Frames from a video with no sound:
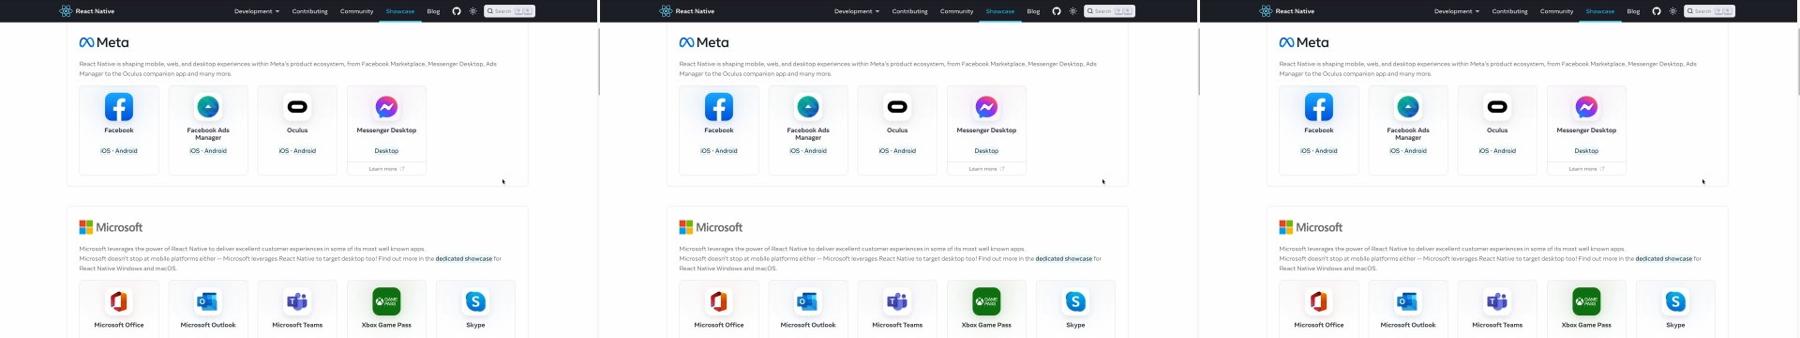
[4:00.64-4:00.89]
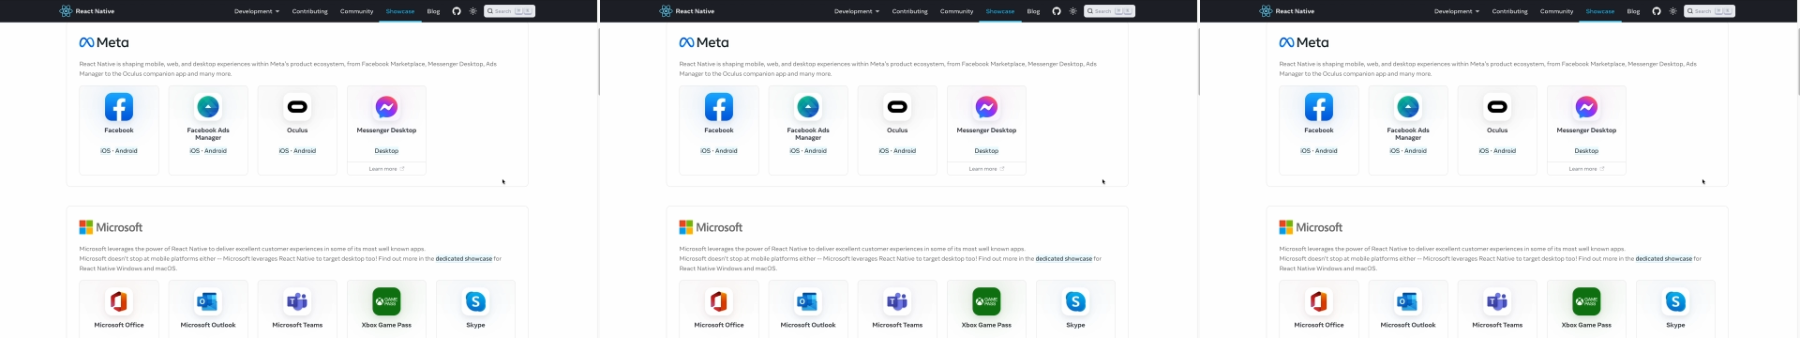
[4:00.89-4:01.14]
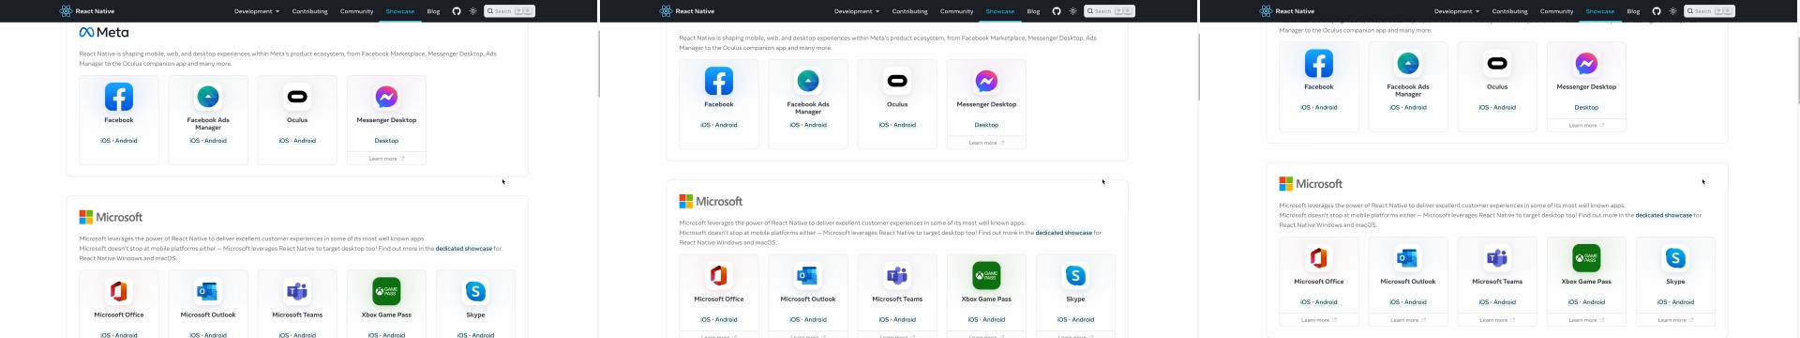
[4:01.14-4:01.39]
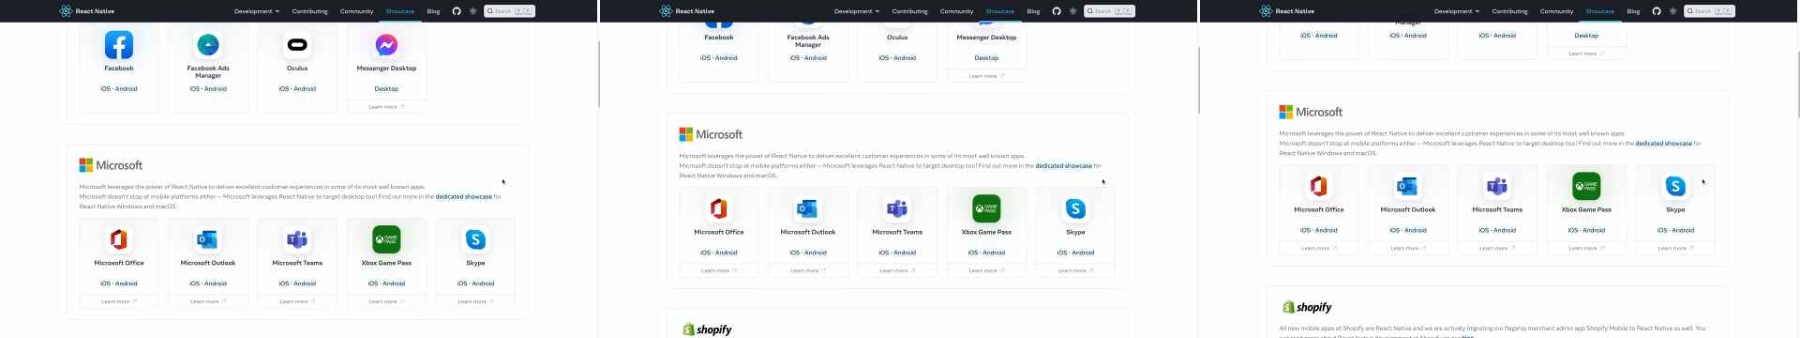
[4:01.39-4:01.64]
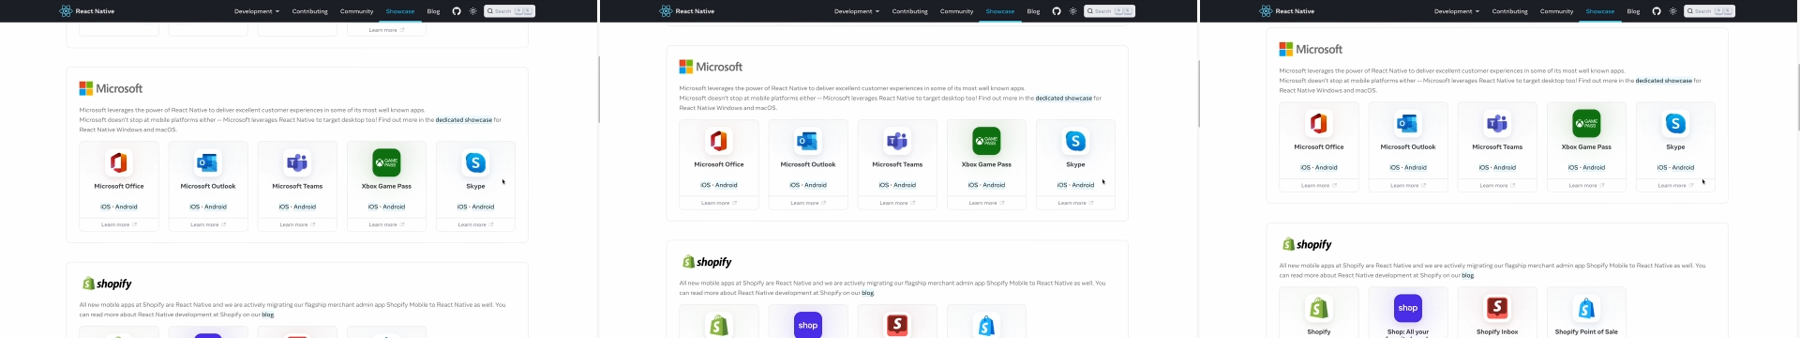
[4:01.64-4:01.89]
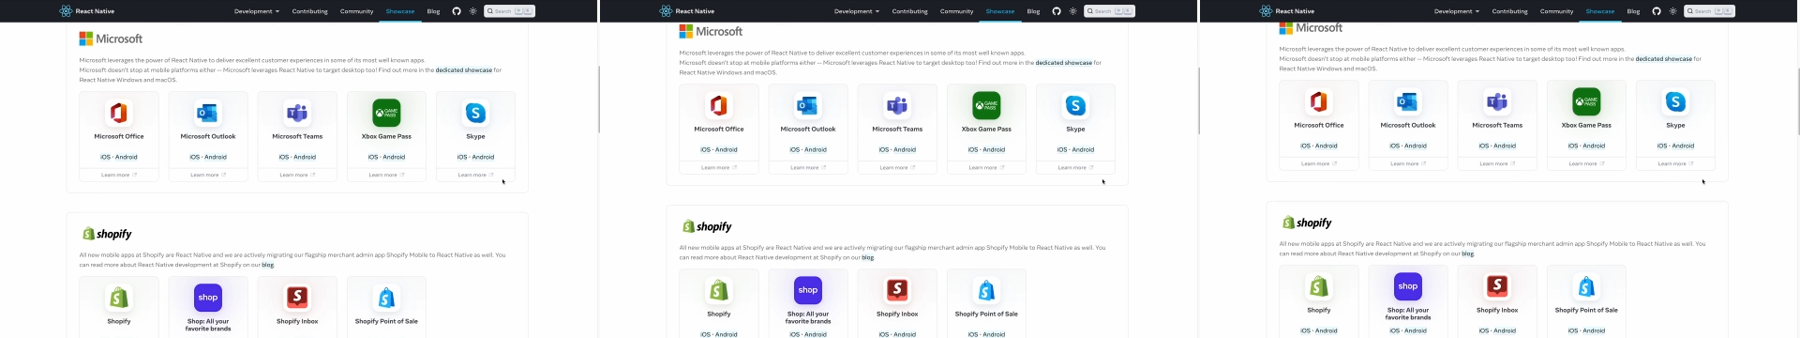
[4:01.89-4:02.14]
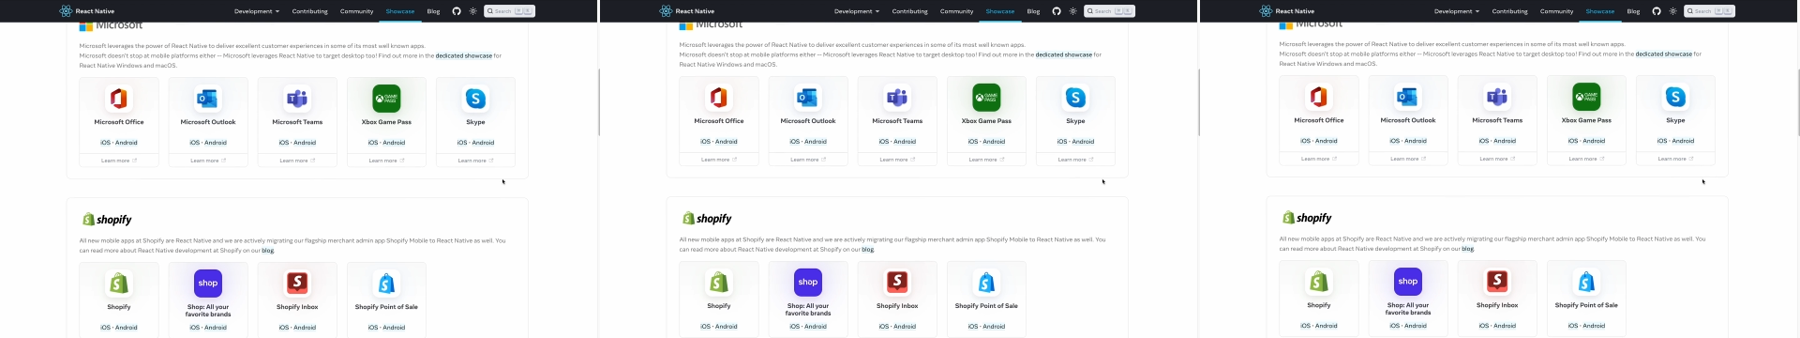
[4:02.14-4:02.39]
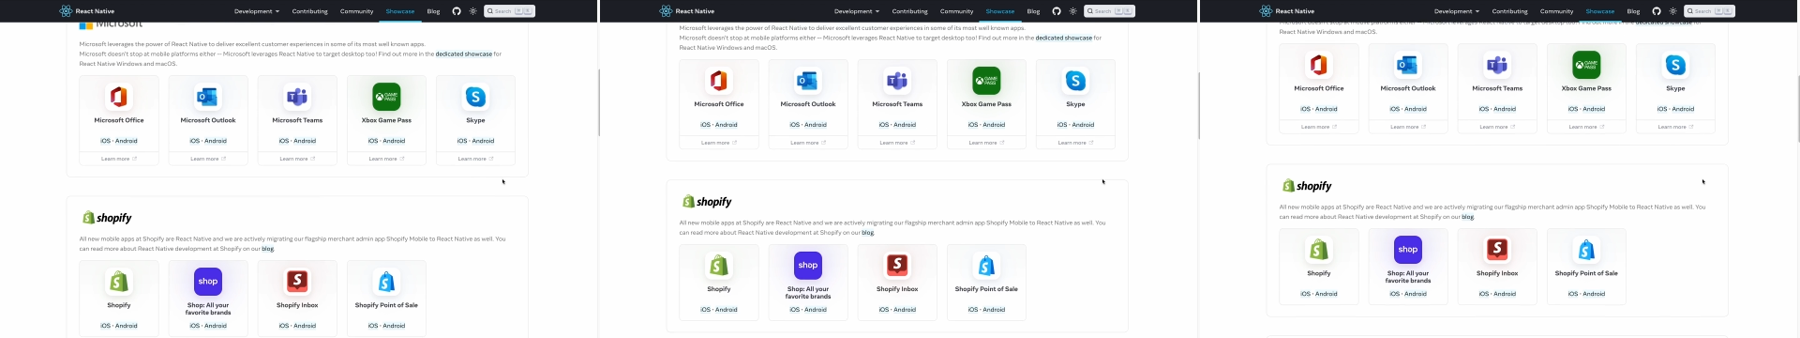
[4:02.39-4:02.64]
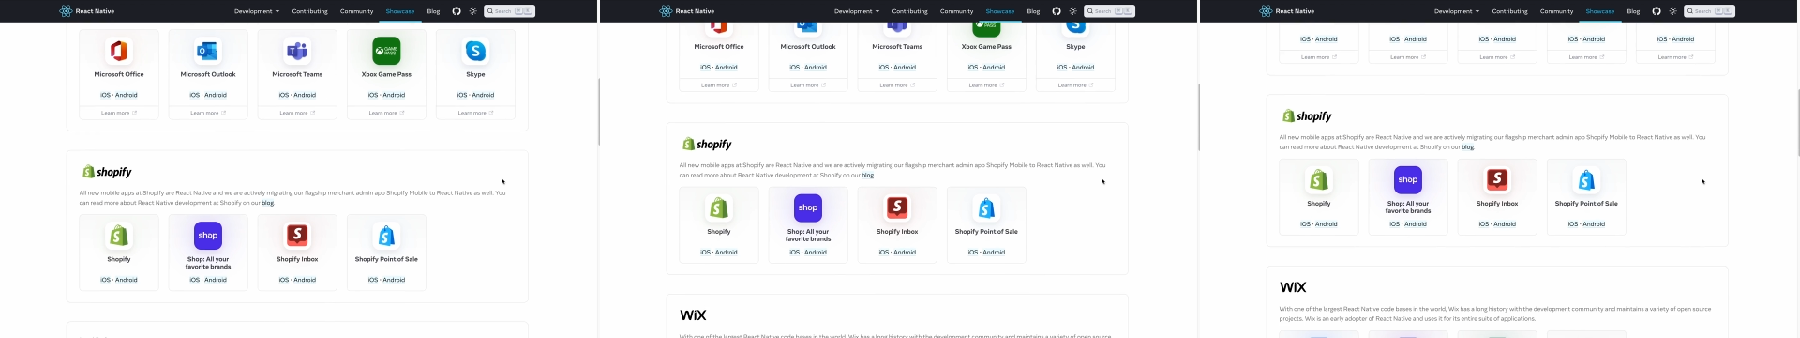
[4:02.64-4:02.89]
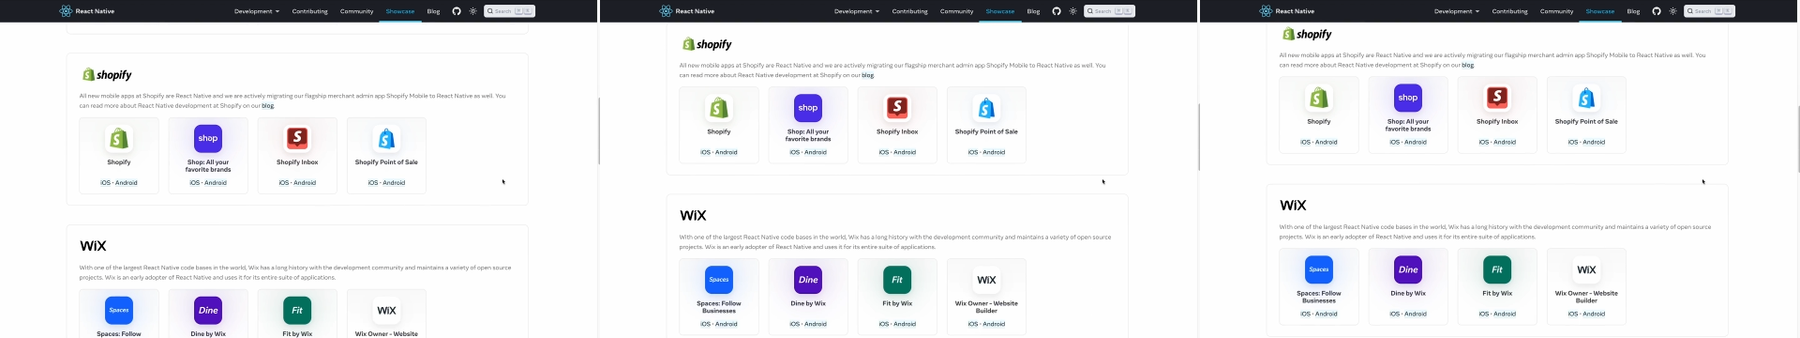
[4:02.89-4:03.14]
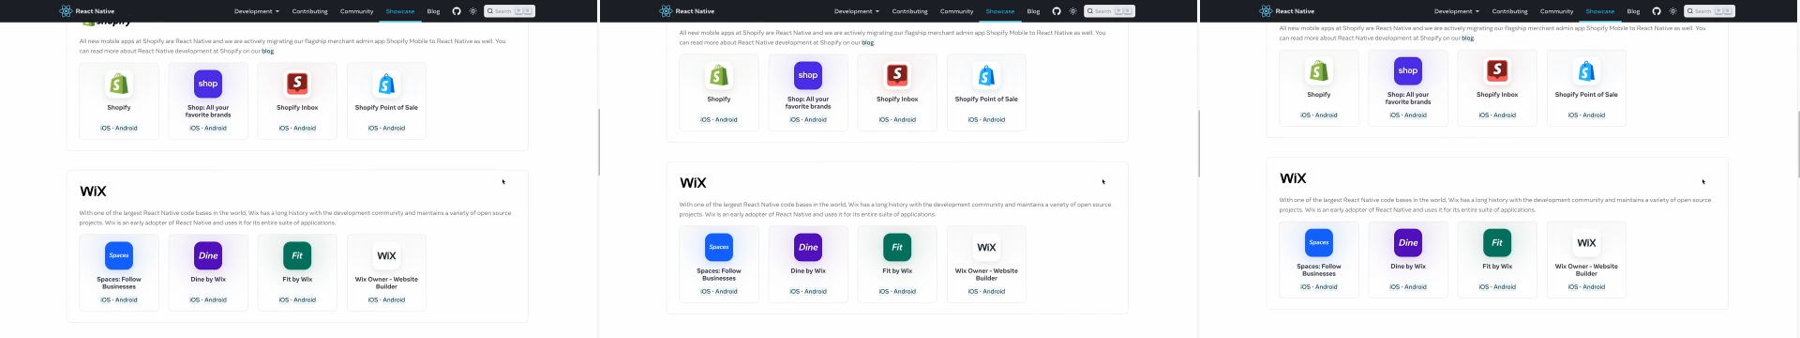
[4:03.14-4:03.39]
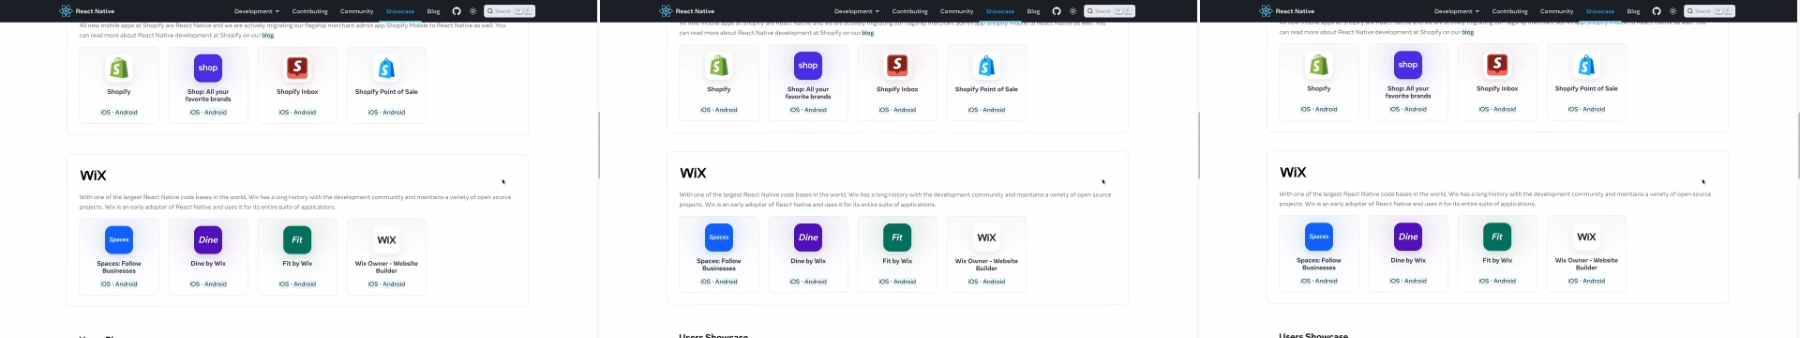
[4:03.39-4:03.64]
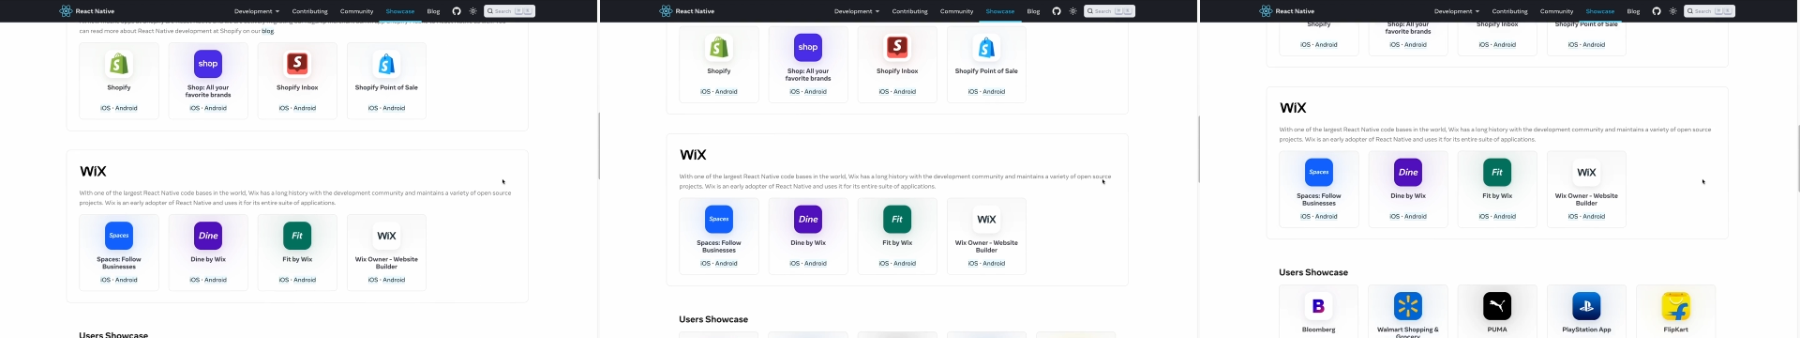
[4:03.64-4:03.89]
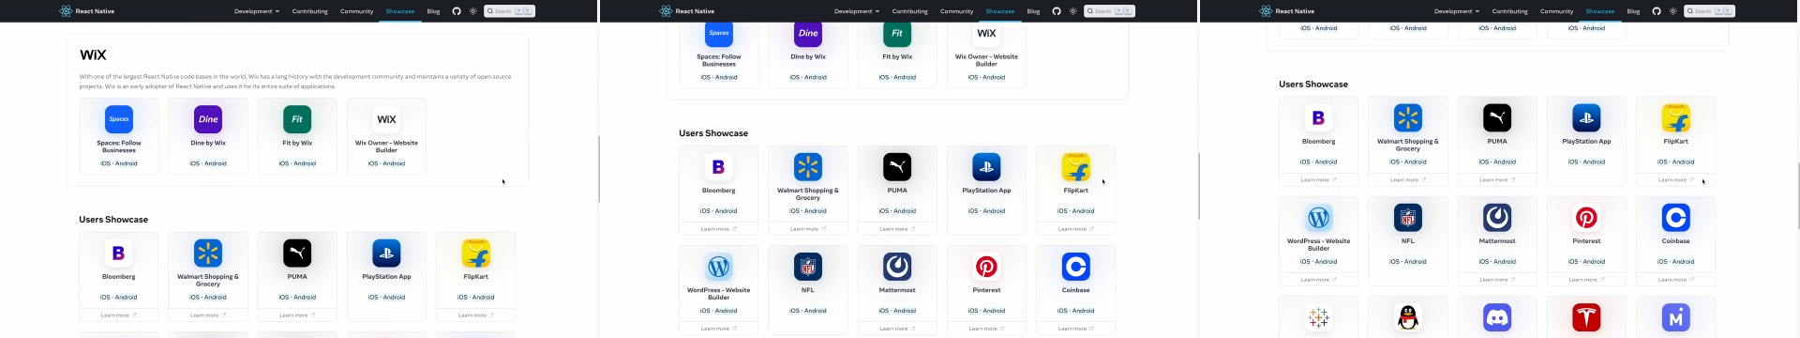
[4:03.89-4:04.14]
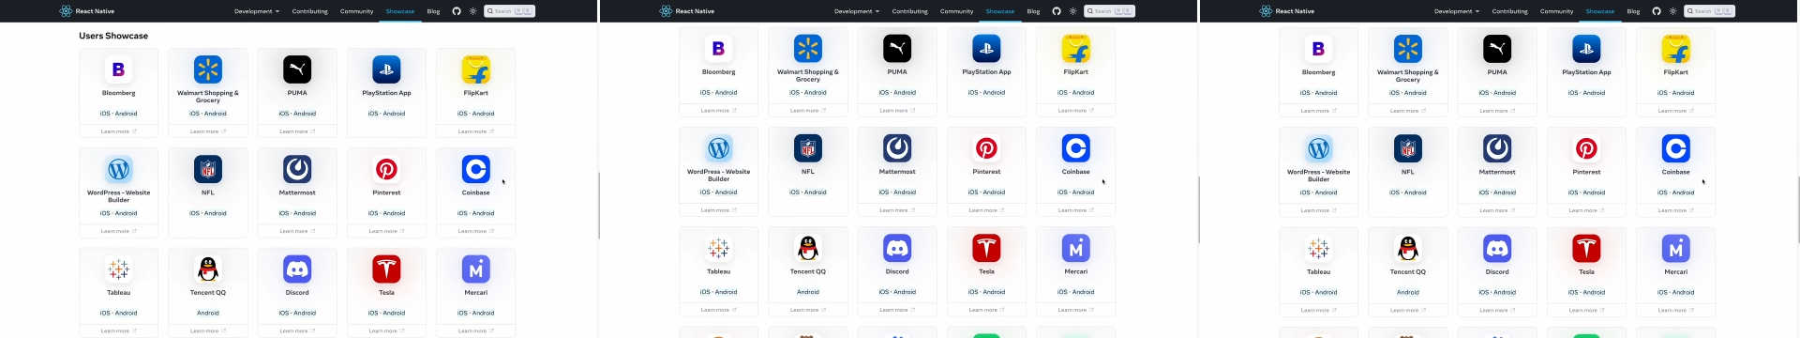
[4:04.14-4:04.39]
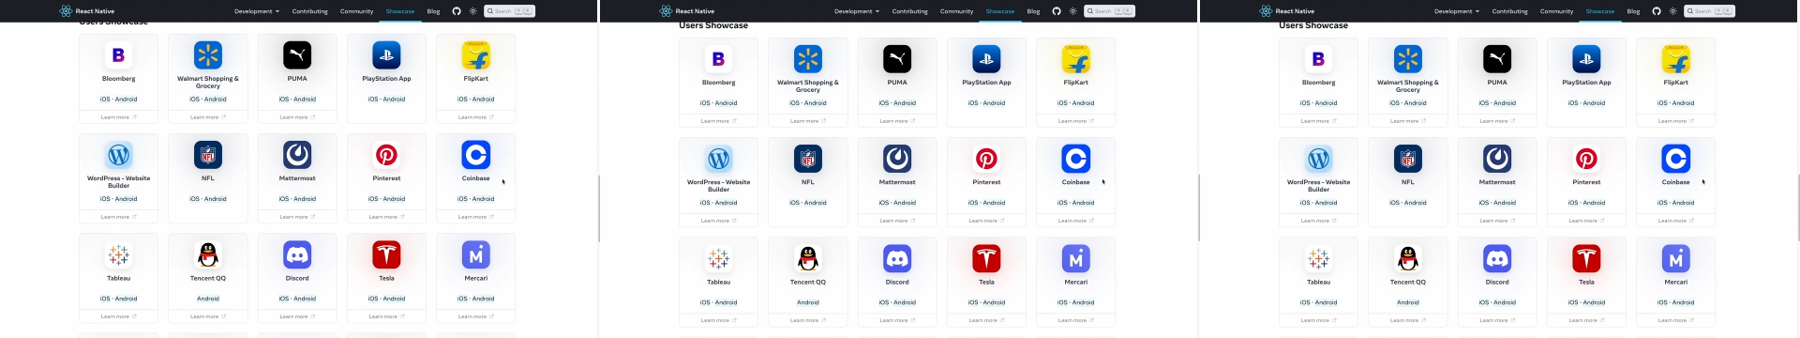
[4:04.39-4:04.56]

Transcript: No face is visible, so there are no lips to read.